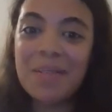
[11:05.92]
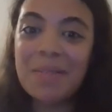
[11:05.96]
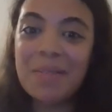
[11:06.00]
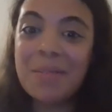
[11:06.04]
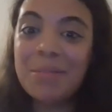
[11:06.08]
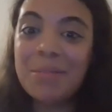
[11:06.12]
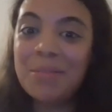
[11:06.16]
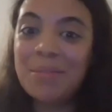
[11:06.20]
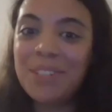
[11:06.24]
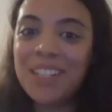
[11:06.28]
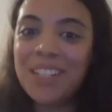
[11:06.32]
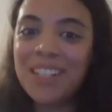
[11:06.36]

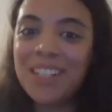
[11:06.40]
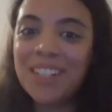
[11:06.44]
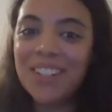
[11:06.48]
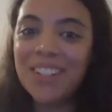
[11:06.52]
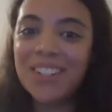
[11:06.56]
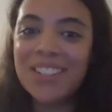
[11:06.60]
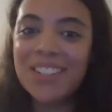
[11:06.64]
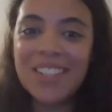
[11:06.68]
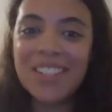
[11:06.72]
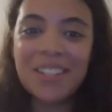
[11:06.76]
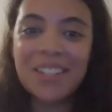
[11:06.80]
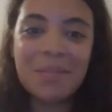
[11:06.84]
I'm really
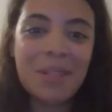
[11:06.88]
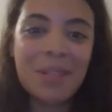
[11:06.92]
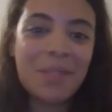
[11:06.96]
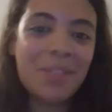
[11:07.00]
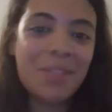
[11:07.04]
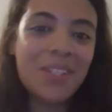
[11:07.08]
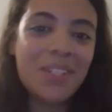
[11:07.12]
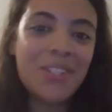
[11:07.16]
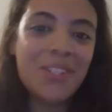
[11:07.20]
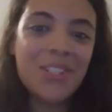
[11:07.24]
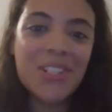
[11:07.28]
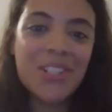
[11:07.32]
not sick,
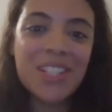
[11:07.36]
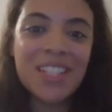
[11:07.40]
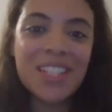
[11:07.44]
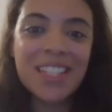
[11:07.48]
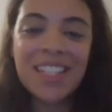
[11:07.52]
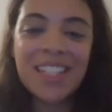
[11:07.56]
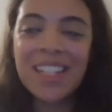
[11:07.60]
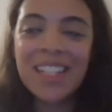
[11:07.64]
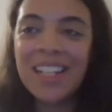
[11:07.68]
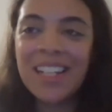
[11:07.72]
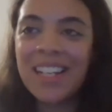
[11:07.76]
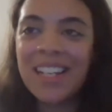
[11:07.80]
maybe it's
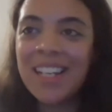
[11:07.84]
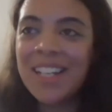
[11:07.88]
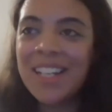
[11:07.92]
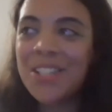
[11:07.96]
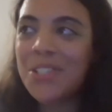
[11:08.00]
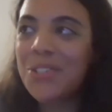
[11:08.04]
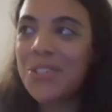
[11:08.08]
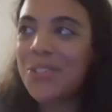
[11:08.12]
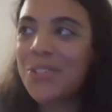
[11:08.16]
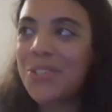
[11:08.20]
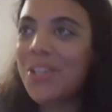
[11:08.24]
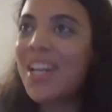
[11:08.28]
just
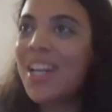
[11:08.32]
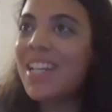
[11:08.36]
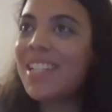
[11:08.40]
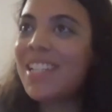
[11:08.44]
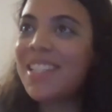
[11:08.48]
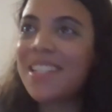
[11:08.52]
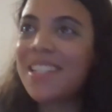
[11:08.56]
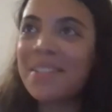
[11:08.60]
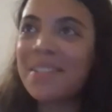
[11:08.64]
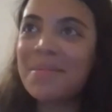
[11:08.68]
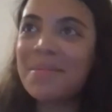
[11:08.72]
stress.